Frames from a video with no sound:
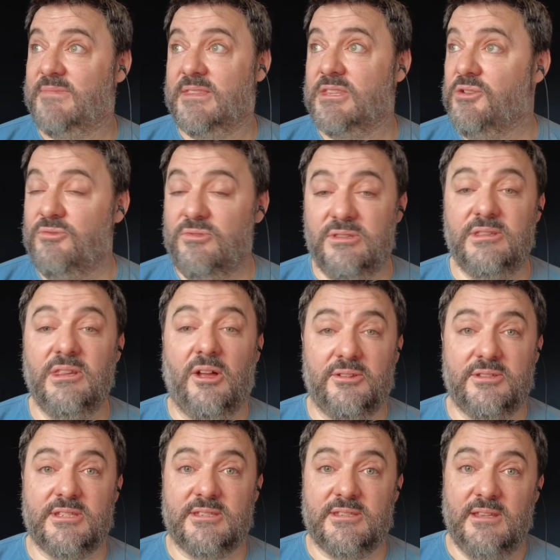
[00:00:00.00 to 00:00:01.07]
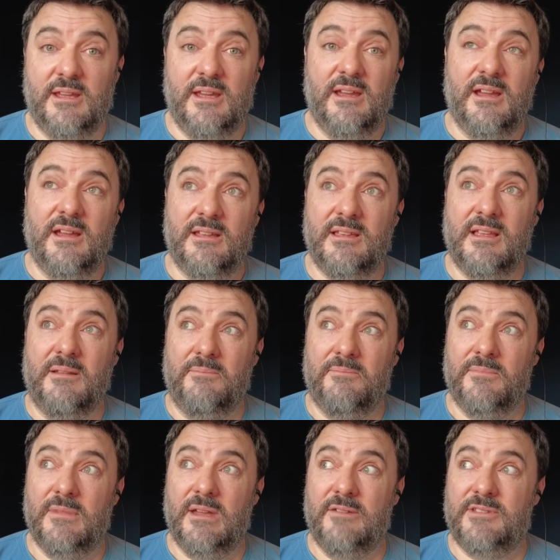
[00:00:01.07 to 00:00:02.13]
do lots
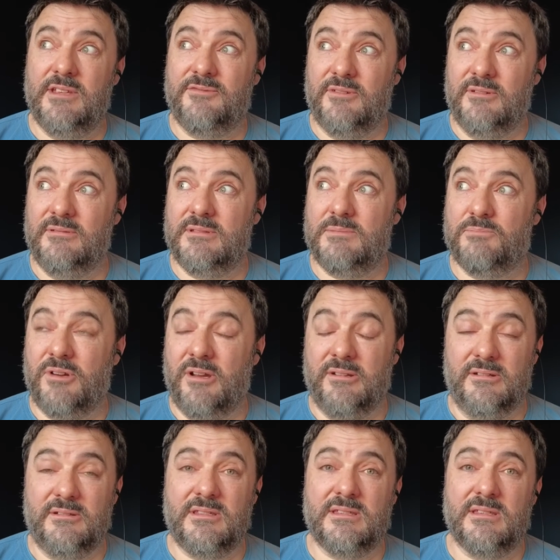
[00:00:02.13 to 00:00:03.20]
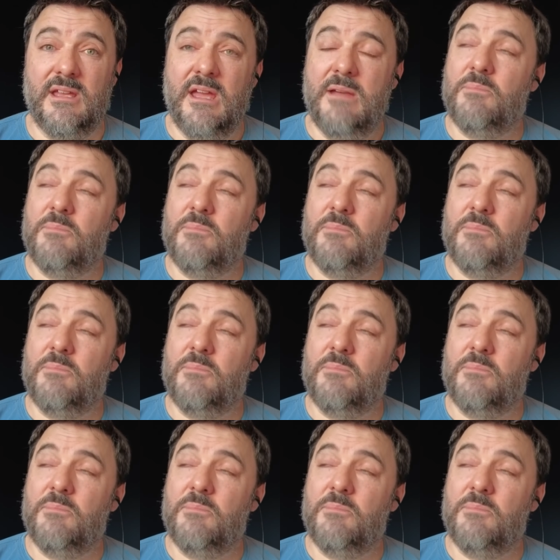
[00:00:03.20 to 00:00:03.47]
of different products,